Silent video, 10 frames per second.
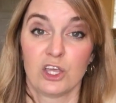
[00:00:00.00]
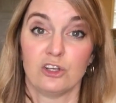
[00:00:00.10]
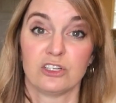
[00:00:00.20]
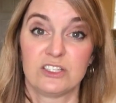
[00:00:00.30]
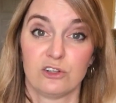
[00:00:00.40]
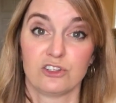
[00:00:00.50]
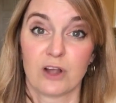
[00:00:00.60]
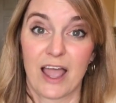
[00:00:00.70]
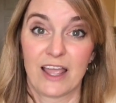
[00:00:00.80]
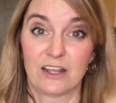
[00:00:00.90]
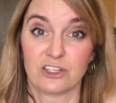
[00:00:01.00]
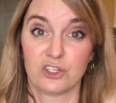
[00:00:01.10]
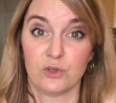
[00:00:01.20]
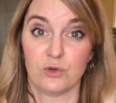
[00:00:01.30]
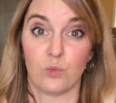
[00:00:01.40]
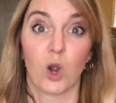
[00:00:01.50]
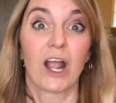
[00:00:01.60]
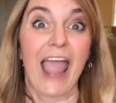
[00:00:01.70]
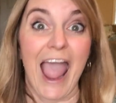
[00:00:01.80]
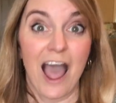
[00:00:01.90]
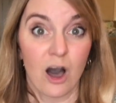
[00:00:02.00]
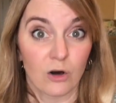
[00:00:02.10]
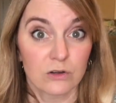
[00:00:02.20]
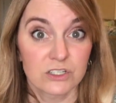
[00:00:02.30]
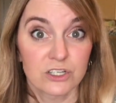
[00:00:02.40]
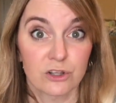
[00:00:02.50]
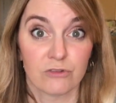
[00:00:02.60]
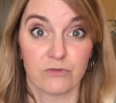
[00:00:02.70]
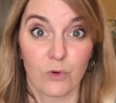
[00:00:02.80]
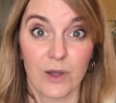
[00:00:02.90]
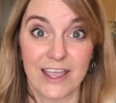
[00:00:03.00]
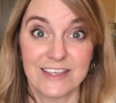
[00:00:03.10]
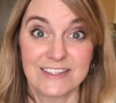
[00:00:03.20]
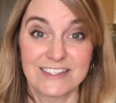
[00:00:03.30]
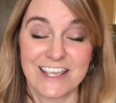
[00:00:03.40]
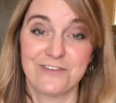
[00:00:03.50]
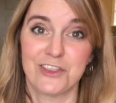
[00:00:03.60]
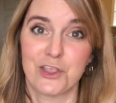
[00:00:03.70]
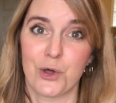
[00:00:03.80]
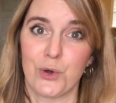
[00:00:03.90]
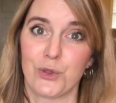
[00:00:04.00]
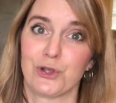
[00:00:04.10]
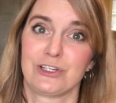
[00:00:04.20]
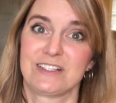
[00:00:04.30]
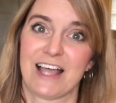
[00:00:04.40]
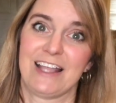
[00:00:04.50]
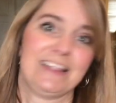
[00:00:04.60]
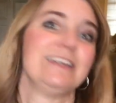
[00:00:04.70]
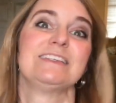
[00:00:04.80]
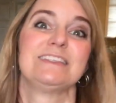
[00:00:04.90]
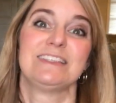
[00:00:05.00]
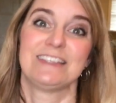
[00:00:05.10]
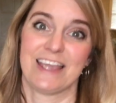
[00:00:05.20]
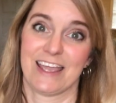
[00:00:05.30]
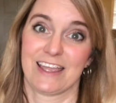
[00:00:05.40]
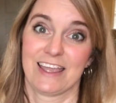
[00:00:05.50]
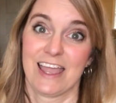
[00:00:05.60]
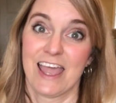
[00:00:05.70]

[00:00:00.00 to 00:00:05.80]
You're still trying to work out your voice even though you're slightly sick.